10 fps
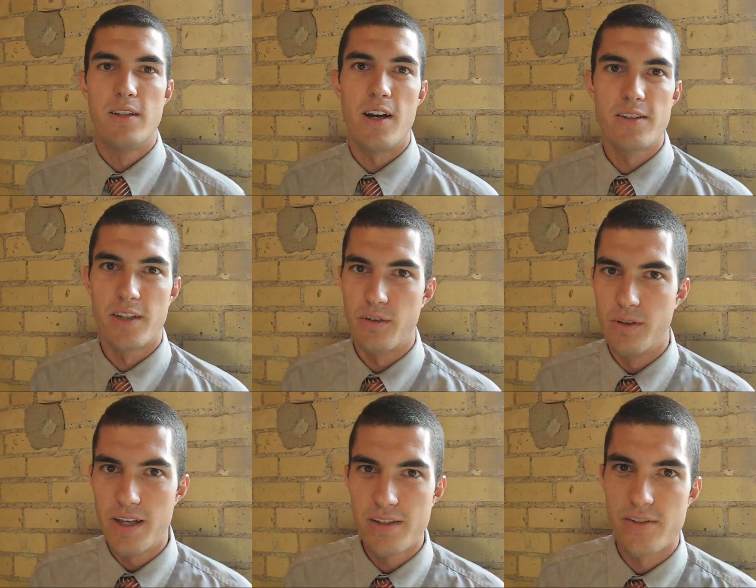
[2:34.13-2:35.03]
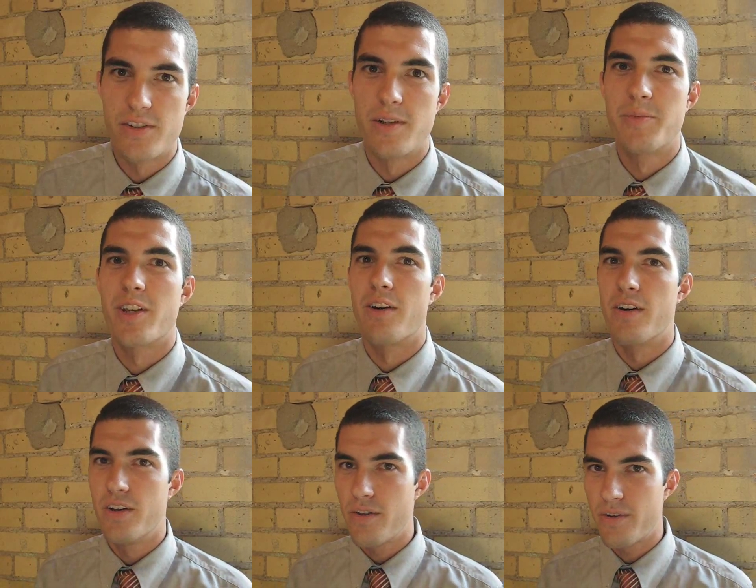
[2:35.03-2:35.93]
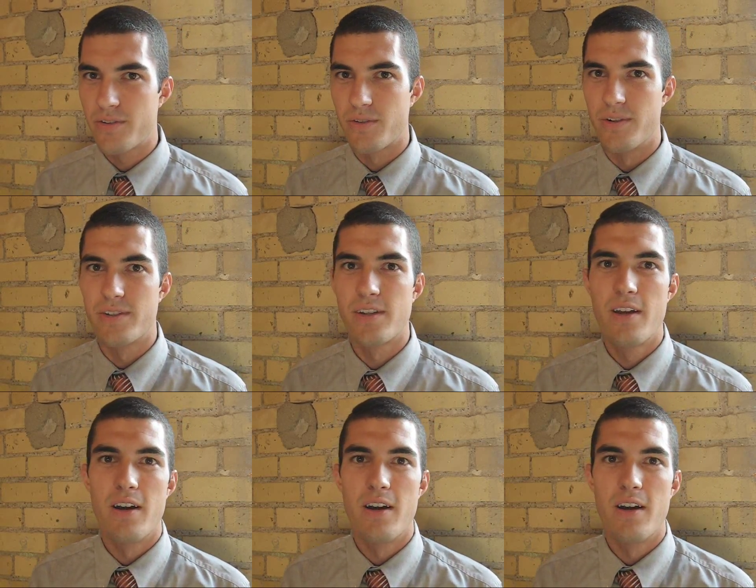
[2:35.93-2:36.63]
Toxic relationships are another source